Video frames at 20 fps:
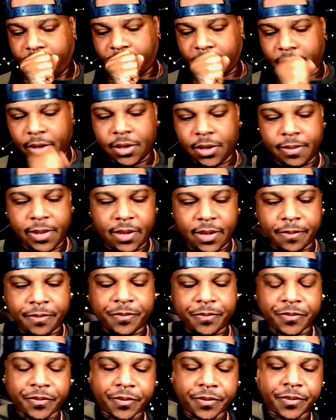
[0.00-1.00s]
Excuse me.
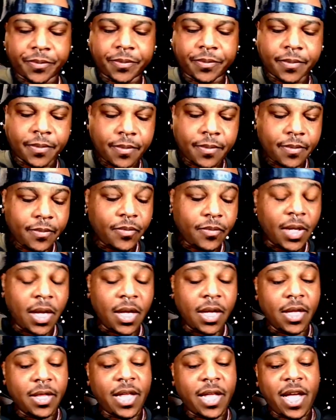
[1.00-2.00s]

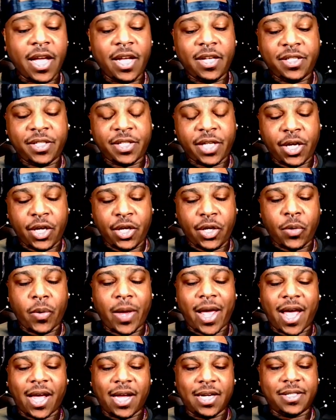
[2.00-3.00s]
They see
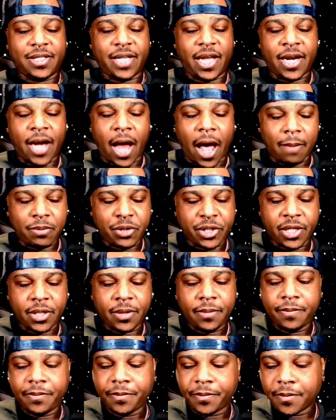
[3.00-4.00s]
you as an
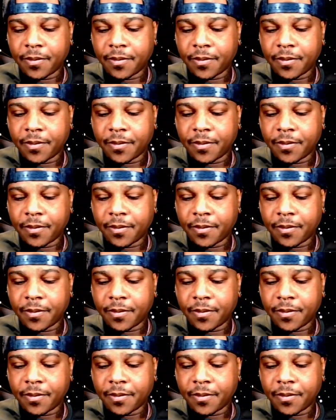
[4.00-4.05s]
option.